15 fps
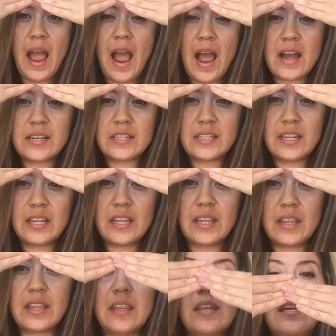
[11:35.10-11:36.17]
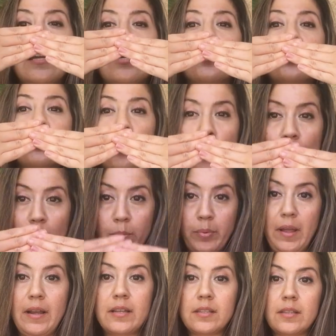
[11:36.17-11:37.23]
at the solar
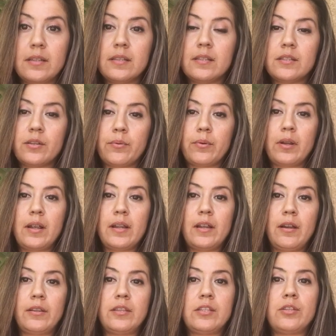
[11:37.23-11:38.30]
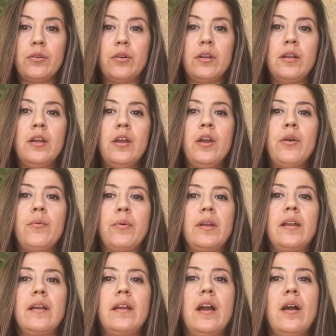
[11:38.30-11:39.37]
plexus. So we're here at the solar, we're
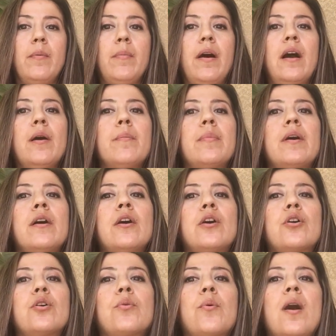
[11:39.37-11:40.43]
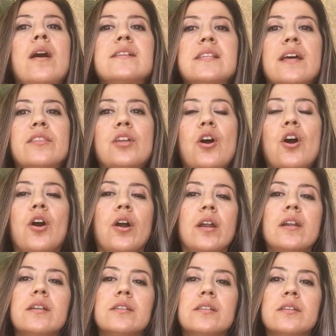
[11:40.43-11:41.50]
going to come up, cross at the
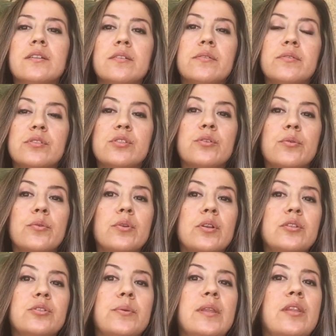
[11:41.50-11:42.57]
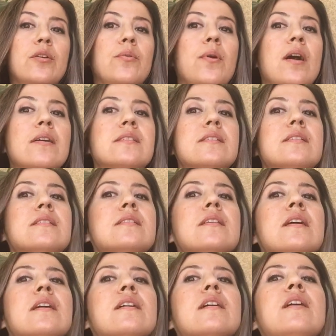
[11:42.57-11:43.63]
heart. So we're doing the crosses,
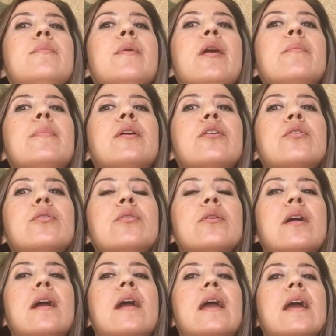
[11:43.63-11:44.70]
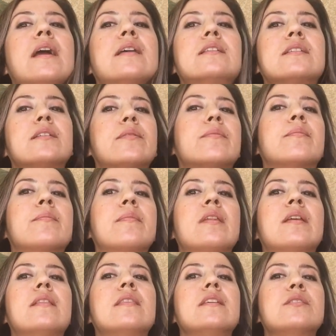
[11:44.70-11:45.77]
come up, and
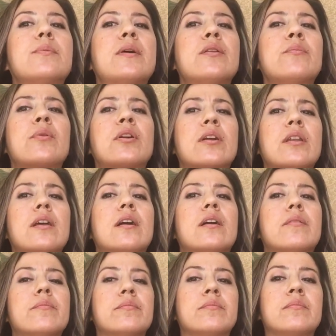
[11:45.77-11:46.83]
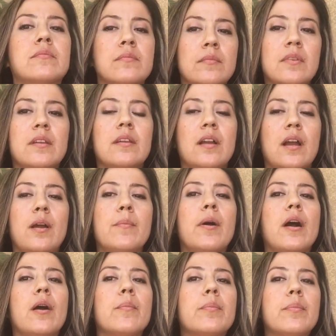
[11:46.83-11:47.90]
this one we're going to come
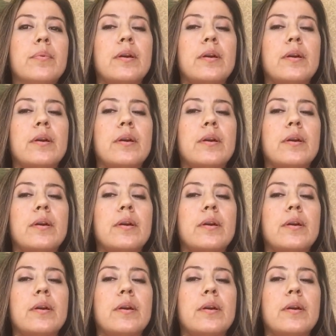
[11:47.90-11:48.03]
up,